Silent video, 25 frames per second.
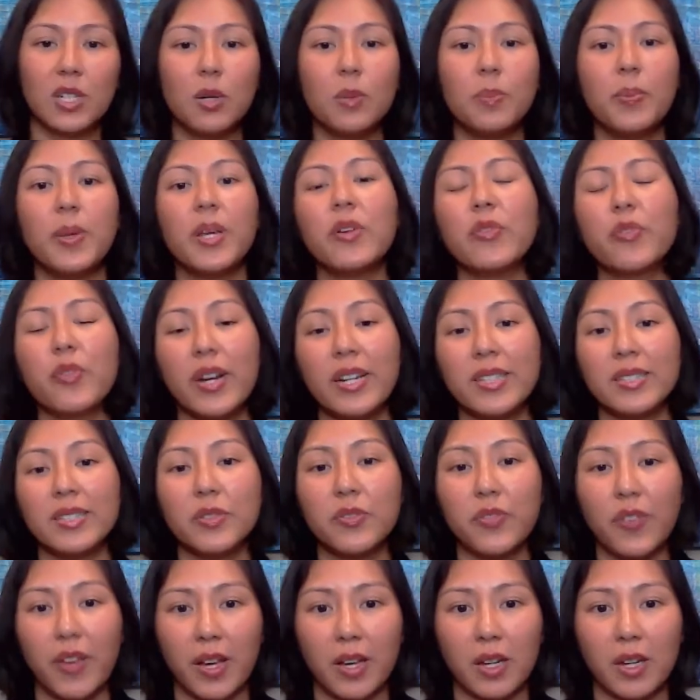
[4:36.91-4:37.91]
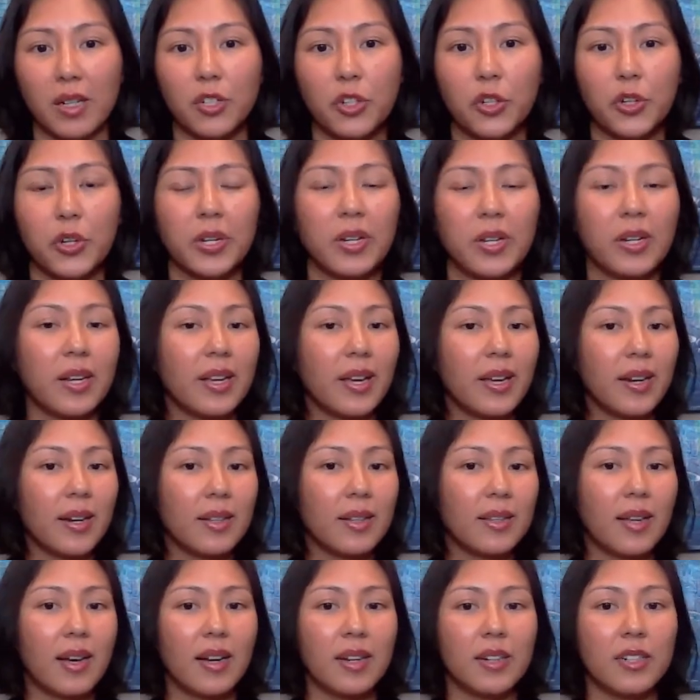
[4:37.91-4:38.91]
Don't be afraid to fail. You're going to
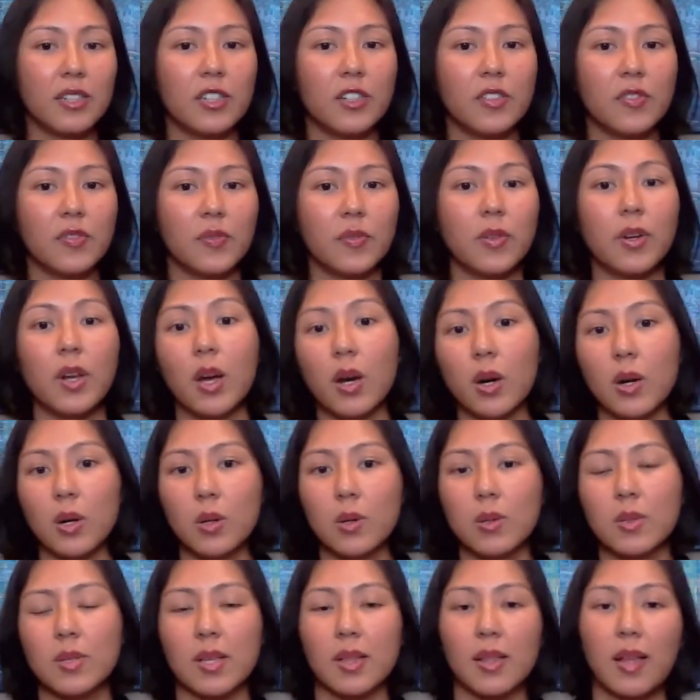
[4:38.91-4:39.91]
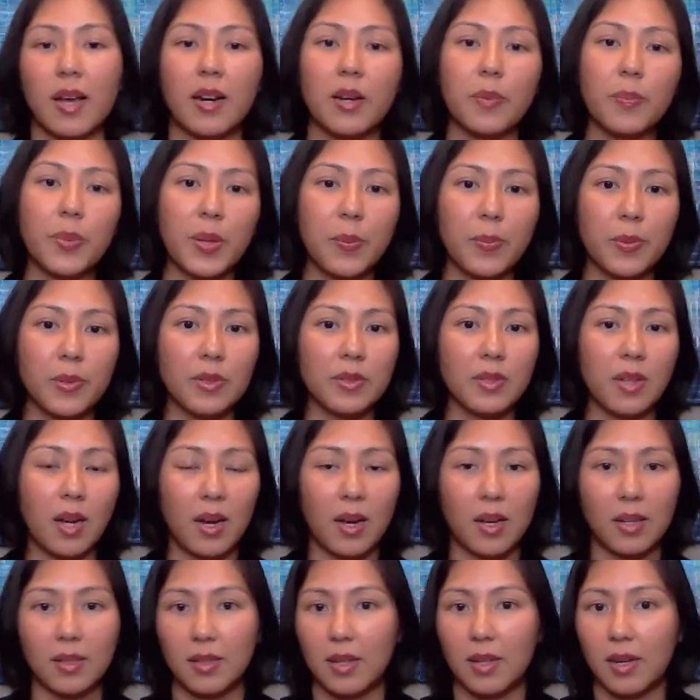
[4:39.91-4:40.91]
get a lot of no's, a lot of people
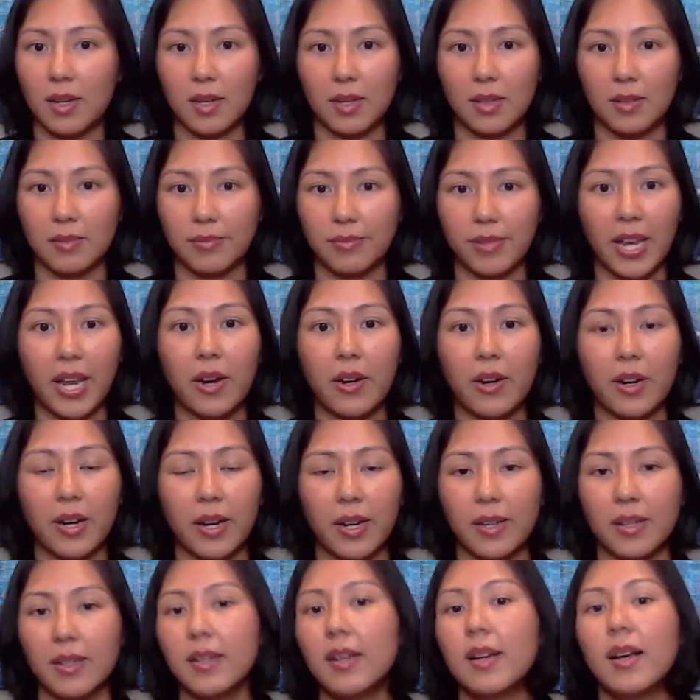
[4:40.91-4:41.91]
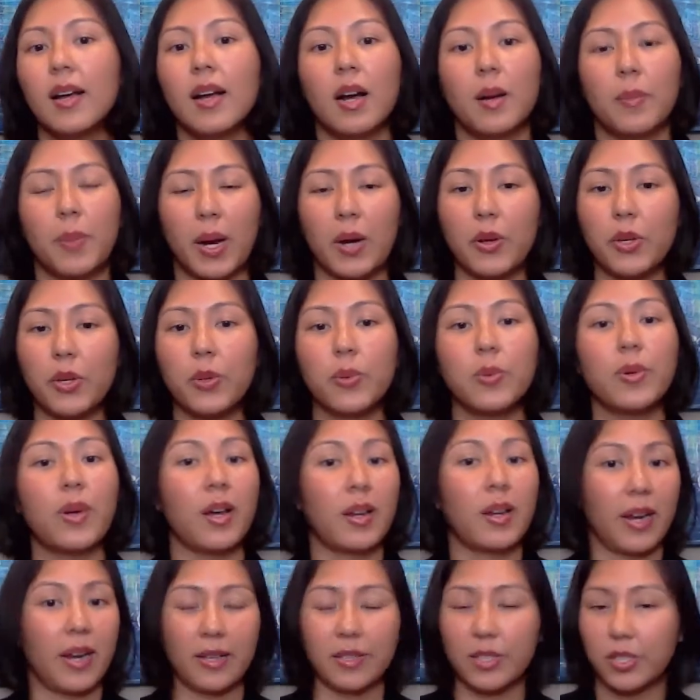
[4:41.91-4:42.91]
not uh, caring about you
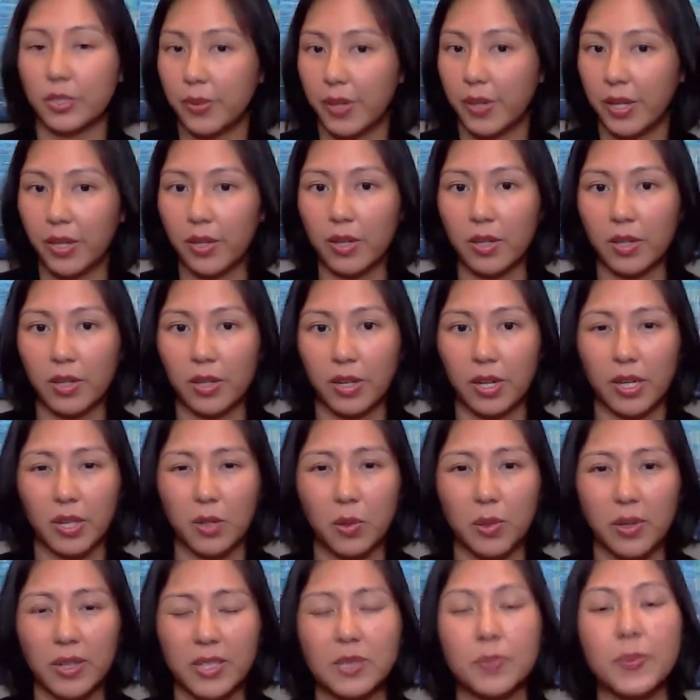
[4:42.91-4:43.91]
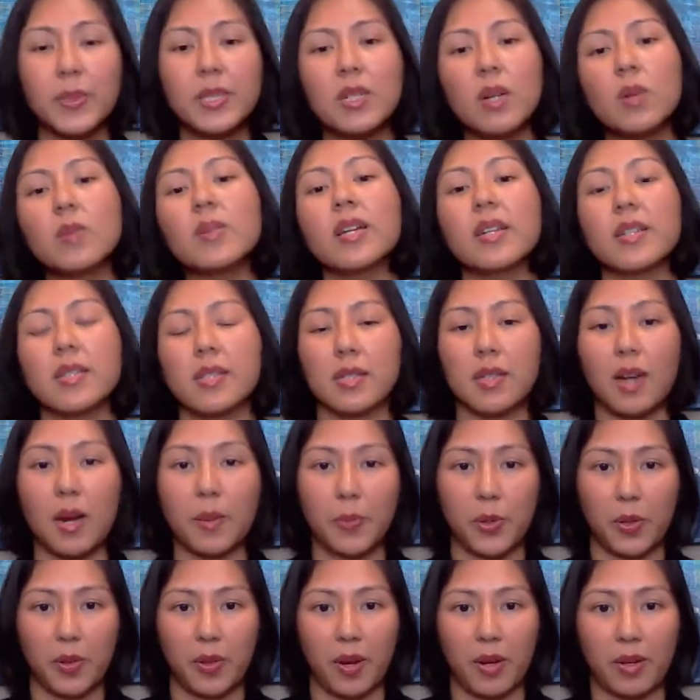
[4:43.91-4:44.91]
not answering your inquiries, but don't let it
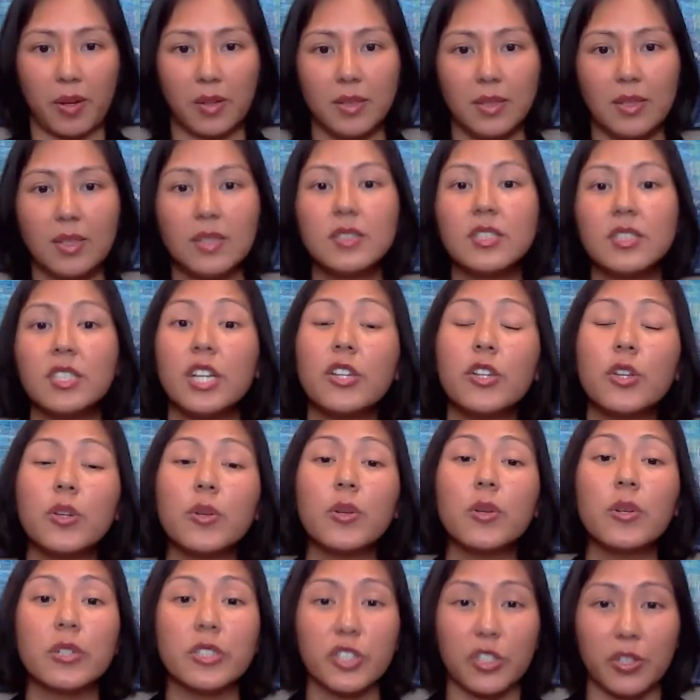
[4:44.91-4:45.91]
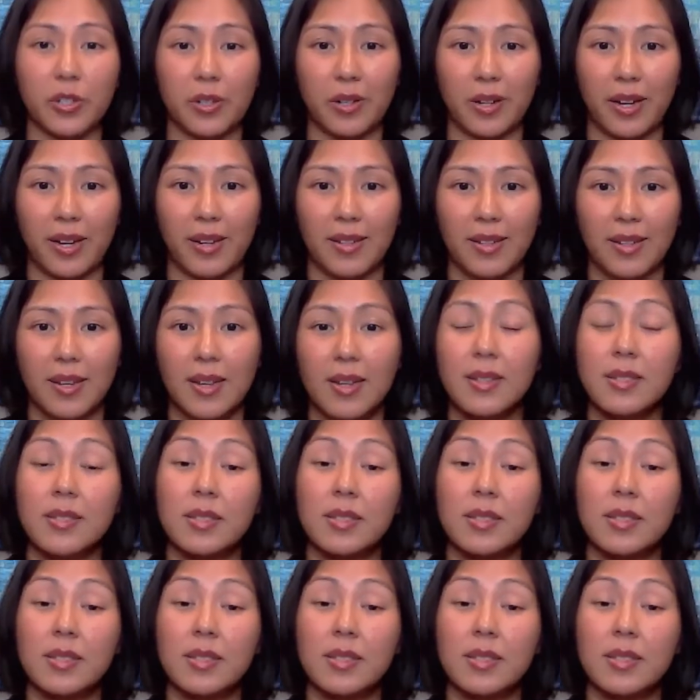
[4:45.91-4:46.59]
stop you there. Continue your journey.